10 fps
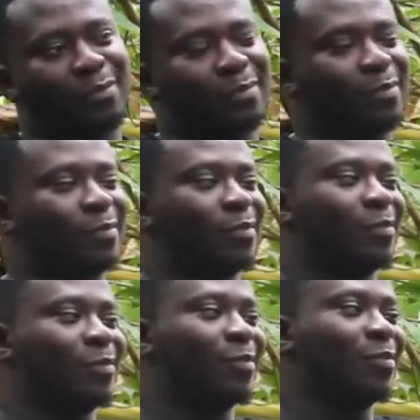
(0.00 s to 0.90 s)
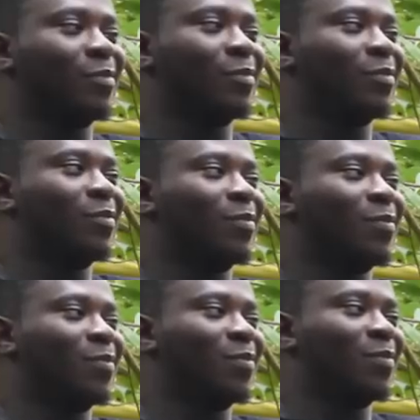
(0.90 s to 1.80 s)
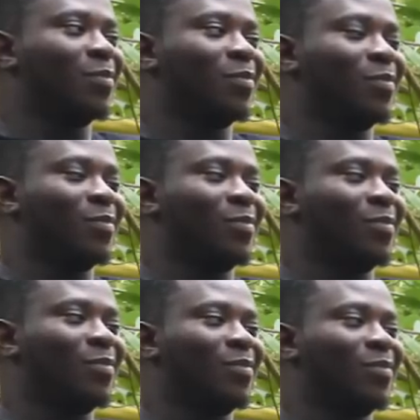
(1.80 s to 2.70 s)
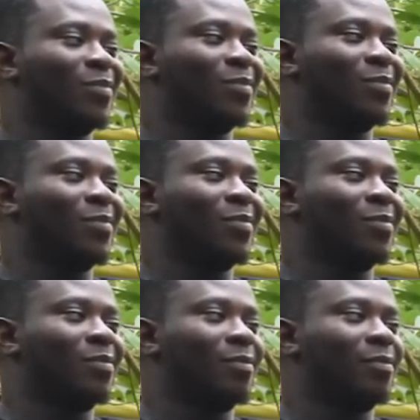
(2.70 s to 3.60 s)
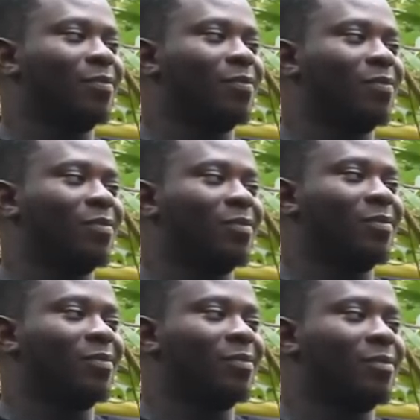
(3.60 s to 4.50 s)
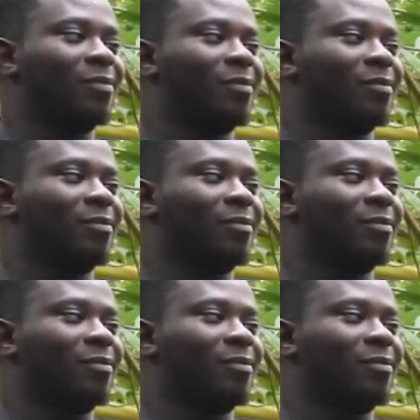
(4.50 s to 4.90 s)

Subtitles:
No words are spoken by the person on screen.